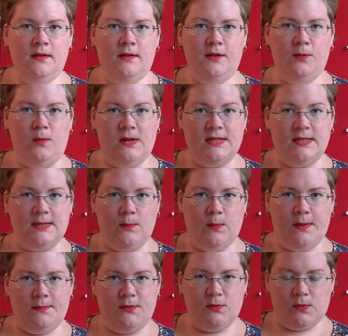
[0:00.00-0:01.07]
you want to see
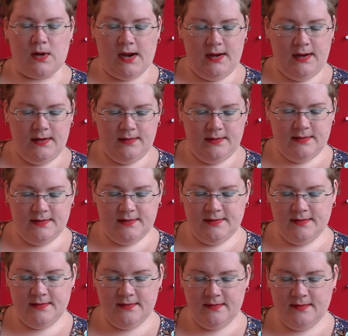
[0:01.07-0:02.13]
whips, right?
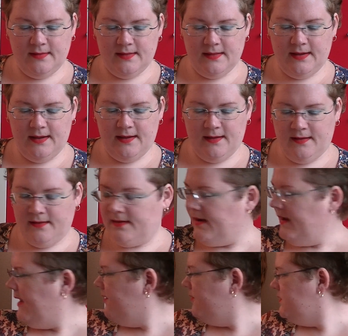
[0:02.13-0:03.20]
And I
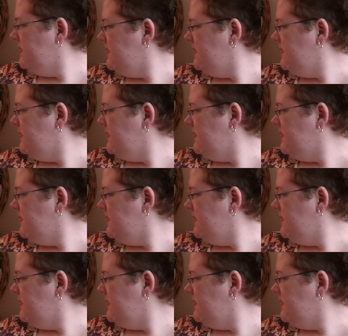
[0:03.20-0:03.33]
have to